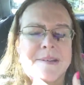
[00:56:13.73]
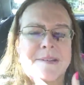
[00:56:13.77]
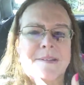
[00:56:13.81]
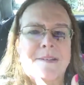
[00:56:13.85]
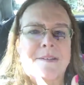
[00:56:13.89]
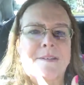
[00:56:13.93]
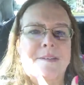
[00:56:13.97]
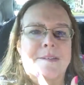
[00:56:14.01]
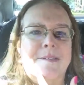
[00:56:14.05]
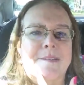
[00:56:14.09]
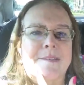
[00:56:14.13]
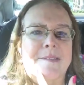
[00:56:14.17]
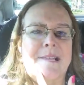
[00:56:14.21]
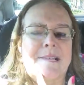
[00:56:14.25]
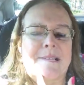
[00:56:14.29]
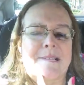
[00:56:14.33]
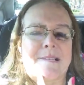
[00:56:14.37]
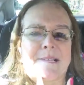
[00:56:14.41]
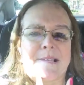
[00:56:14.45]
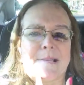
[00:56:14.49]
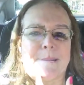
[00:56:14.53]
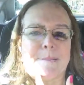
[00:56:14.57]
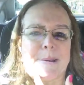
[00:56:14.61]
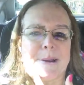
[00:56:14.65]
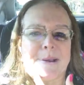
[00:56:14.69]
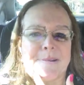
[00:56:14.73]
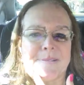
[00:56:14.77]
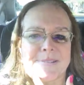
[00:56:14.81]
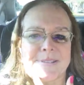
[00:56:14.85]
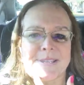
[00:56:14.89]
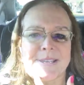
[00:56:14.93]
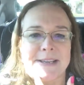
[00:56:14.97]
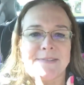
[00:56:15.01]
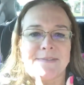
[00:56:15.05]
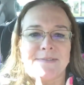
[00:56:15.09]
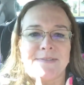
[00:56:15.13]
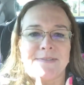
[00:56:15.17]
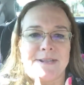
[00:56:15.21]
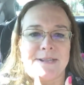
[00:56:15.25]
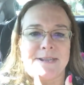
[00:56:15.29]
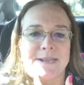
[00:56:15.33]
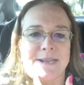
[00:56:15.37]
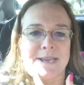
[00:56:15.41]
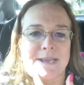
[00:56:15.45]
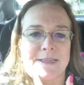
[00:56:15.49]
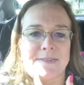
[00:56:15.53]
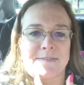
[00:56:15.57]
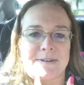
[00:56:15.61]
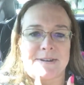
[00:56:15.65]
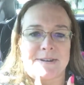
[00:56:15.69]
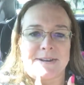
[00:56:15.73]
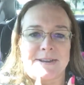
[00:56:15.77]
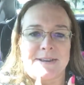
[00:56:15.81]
Dadgummit, I see it. Fill another one.